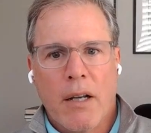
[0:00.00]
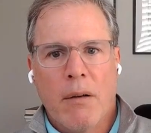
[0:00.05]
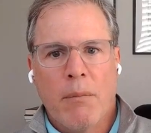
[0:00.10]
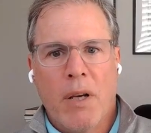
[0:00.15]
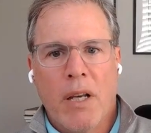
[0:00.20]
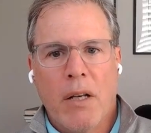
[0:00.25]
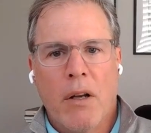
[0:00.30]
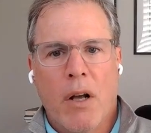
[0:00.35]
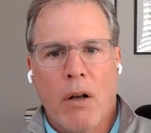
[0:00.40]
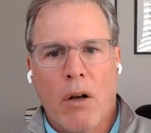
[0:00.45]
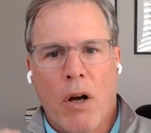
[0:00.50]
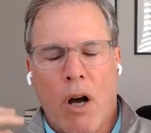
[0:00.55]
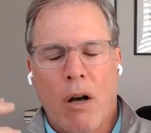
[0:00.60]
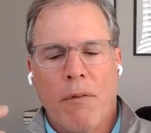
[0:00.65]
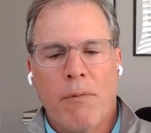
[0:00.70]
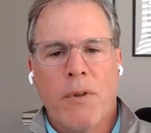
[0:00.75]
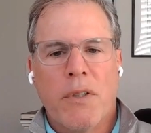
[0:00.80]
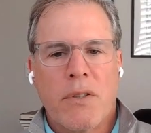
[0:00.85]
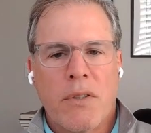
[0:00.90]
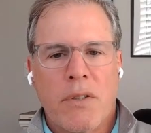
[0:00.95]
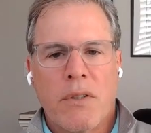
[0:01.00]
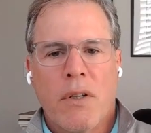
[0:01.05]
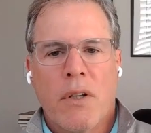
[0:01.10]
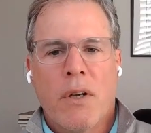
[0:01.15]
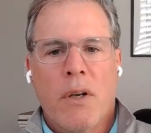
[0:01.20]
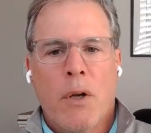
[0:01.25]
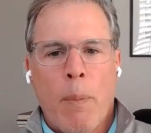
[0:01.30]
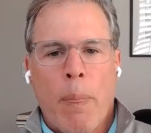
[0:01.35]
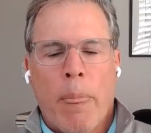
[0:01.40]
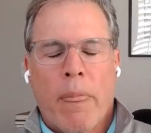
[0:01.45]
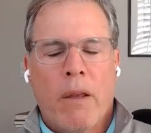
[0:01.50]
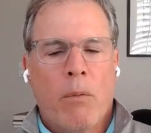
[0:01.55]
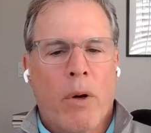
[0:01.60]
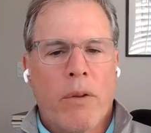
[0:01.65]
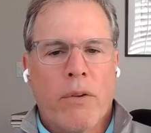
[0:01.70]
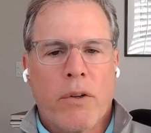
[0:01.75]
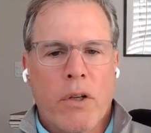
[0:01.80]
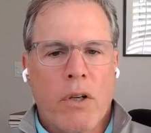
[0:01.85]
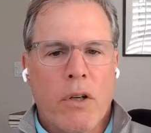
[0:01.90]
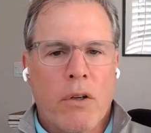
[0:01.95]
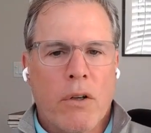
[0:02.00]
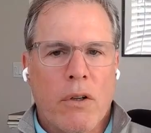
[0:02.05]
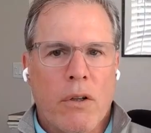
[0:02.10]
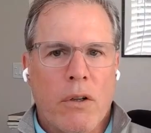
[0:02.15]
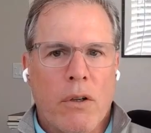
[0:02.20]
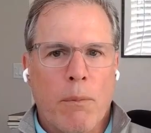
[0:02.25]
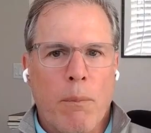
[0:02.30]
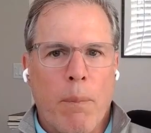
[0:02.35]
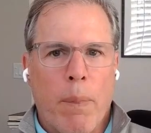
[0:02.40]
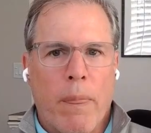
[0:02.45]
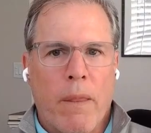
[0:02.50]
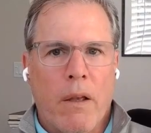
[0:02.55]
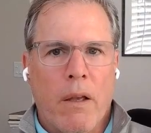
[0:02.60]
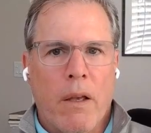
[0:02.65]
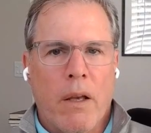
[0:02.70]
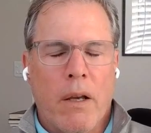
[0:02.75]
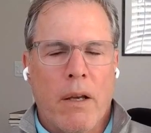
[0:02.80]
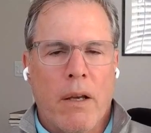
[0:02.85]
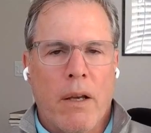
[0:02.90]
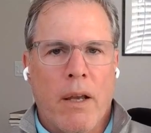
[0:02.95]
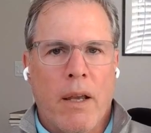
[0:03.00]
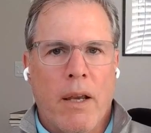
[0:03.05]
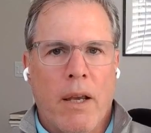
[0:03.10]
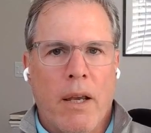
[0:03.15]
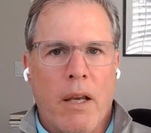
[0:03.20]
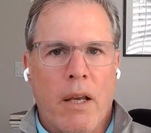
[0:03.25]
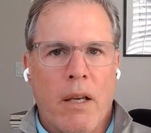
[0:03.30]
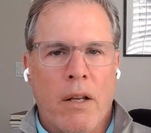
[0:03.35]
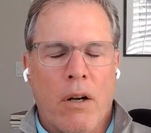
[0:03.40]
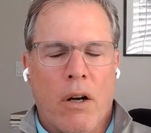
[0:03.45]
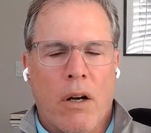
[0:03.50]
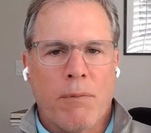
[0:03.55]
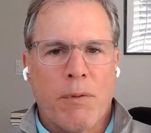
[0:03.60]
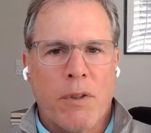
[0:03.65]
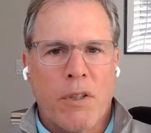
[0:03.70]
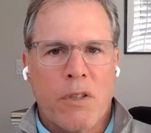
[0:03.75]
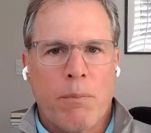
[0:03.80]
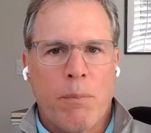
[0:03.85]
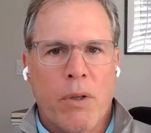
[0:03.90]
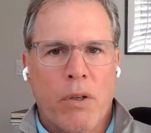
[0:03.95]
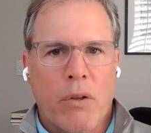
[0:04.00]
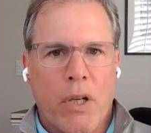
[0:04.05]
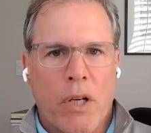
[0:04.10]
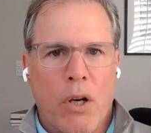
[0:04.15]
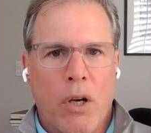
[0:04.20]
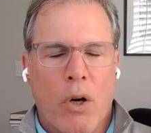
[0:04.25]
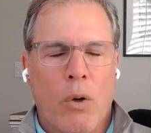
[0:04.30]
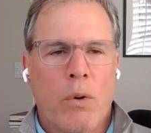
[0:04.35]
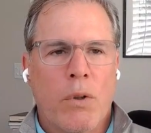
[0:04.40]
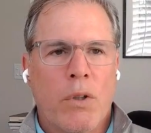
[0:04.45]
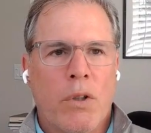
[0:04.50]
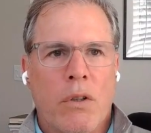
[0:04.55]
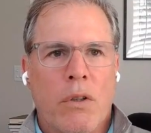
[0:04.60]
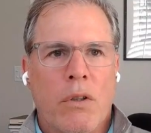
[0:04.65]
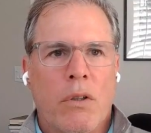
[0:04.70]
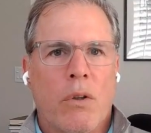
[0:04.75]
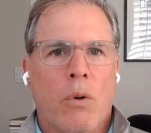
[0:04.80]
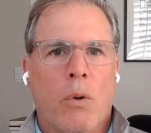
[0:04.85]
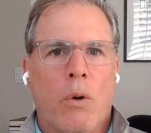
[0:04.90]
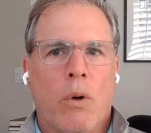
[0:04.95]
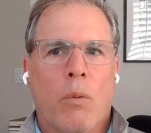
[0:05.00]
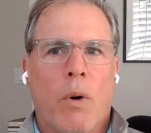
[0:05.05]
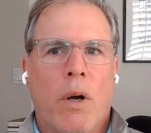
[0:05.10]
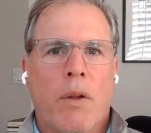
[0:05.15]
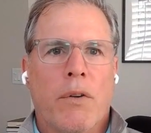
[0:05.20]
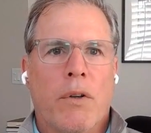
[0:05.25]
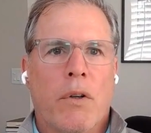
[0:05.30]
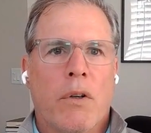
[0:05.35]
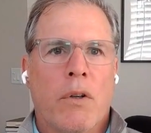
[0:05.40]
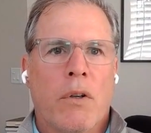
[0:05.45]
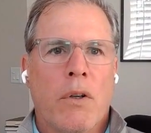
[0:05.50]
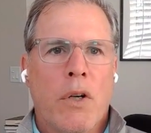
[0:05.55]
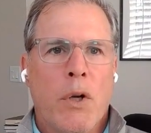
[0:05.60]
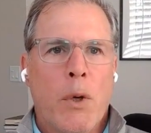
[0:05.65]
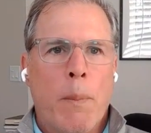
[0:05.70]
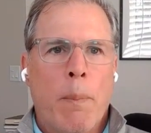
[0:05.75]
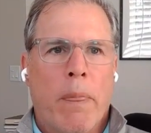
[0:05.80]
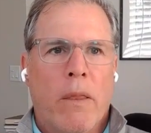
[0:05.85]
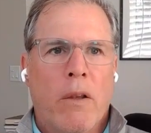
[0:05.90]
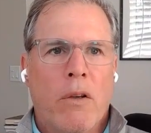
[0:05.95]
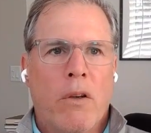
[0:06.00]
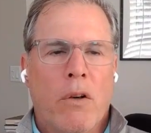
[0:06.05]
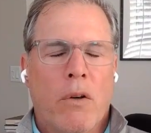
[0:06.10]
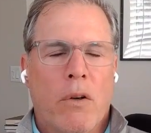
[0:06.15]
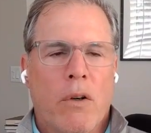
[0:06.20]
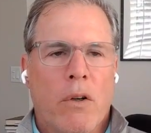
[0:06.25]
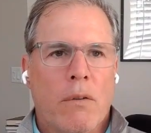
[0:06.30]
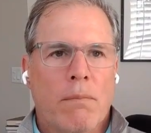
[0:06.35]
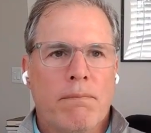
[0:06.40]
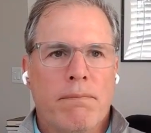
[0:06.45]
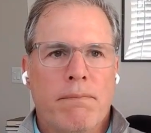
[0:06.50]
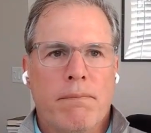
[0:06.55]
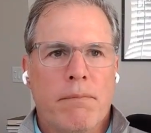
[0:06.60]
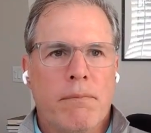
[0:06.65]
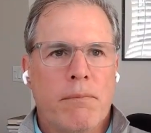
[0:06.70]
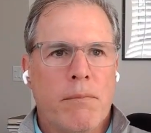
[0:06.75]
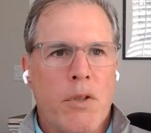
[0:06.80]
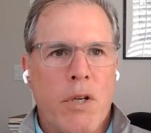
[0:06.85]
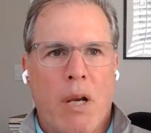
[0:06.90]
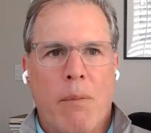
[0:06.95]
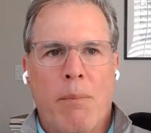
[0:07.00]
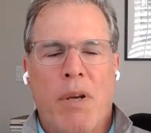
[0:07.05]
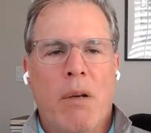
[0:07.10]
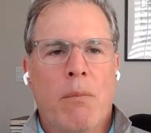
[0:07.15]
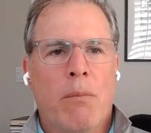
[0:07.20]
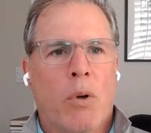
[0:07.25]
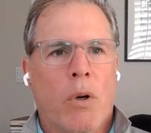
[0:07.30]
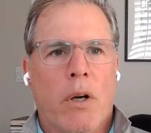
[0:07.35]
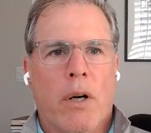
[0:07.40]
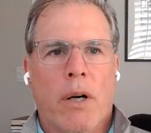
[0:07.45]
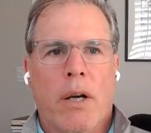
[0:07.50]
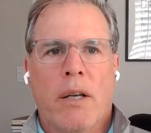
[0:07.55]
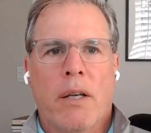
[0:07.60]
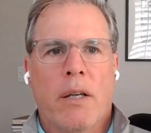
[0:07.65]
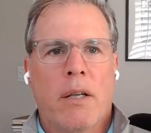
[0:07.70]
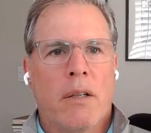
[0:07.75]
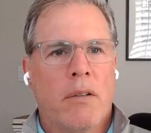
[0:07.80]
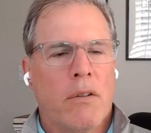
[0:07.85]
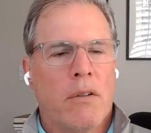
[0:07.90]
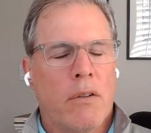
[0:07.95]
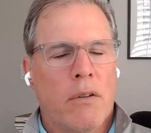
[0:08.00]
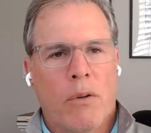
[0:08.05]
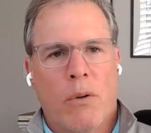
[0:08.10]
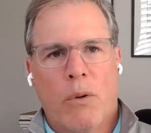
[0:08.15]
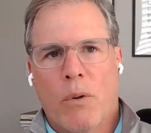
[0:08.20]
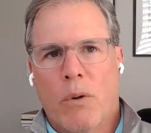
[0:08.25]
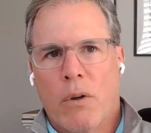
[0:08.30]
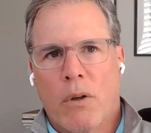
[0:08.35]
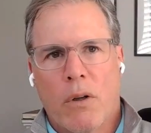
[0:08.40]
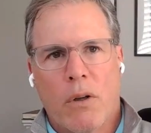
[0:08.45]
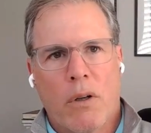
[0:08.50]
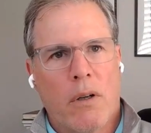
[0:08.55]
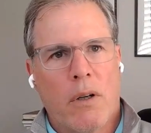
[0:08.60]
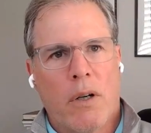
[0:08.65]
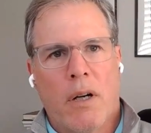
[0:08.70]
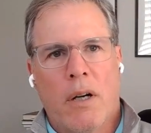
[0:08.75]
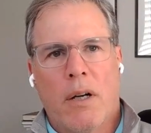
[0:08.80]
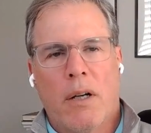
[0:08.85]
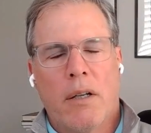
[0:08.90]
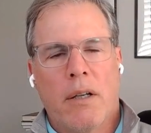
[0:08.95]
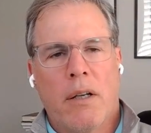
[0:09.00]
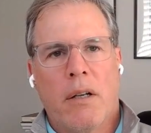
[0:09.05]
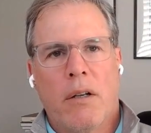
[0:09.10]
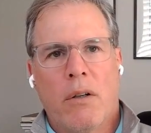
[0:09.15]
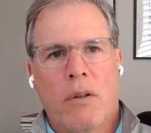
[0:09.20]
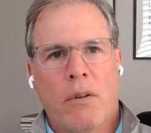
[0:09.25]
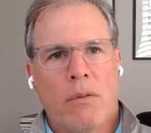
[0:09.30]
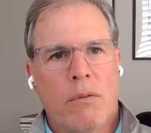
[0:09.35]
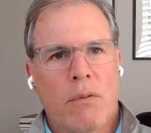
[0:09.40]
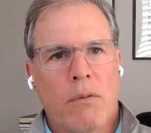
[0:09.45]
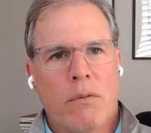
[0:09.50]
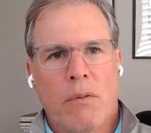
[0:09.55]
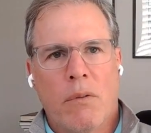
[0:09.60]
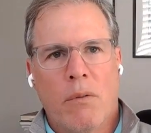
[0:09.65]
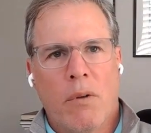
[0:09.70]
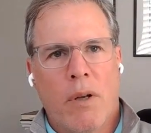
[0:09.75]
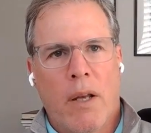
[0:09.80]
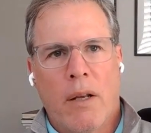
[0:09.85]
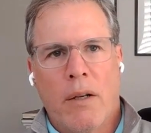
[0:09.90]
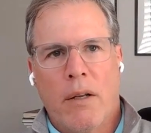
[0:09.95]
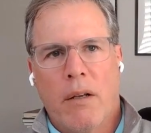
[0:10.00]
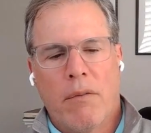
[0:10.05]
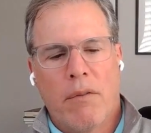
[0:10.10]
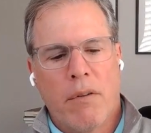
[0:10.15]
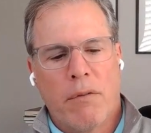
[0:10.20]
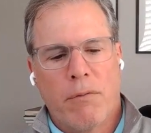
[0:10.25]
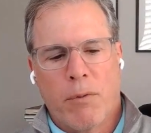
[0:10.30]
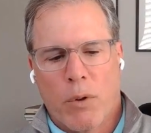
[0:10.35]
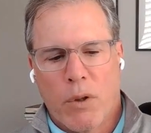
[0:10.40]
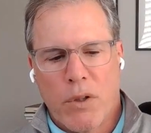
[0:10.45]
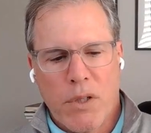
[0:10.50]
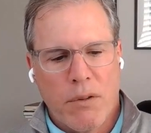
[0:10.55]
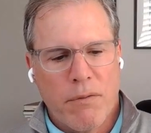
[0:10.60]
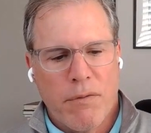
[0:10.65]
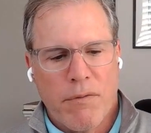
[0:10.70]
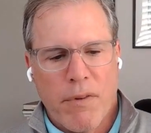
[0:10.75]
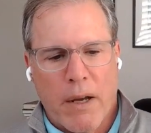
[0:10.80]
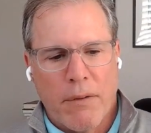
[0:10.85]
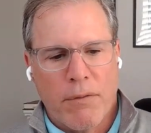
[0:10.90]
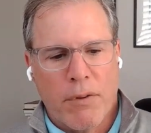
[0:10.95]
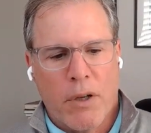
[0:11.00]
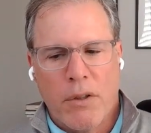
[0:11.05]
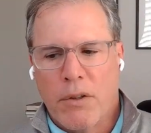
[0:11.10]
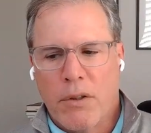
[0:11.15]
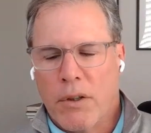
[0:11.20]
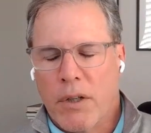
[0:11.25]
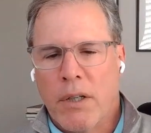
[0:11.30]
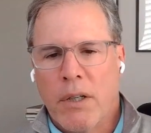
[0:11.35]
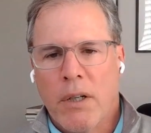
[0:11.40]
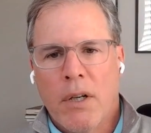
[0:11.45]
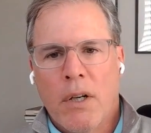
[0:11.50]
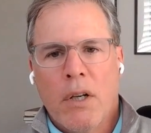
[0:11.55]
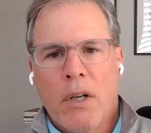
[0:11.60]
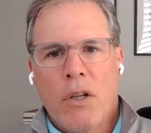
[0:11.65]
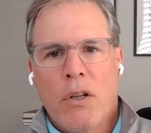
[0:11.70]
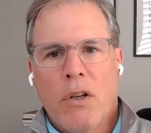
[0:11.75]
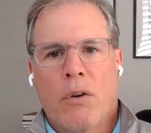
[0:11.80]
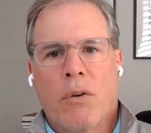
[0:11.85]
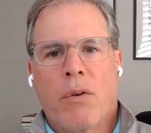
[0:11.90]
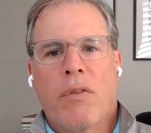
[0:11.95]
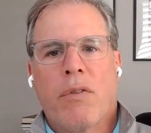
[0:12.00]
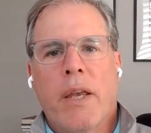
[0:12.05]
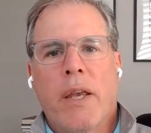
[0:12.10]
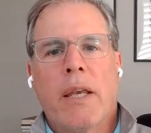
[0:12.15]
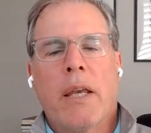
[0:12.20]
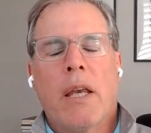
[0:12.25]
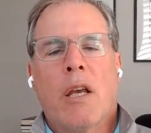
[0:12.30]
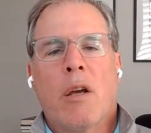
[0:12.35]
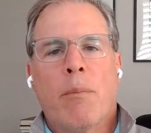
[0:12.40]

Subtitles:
I mean, whether you're an office building owner, or whether you're JP Morgan, or any of the Fortune 500, you're thinking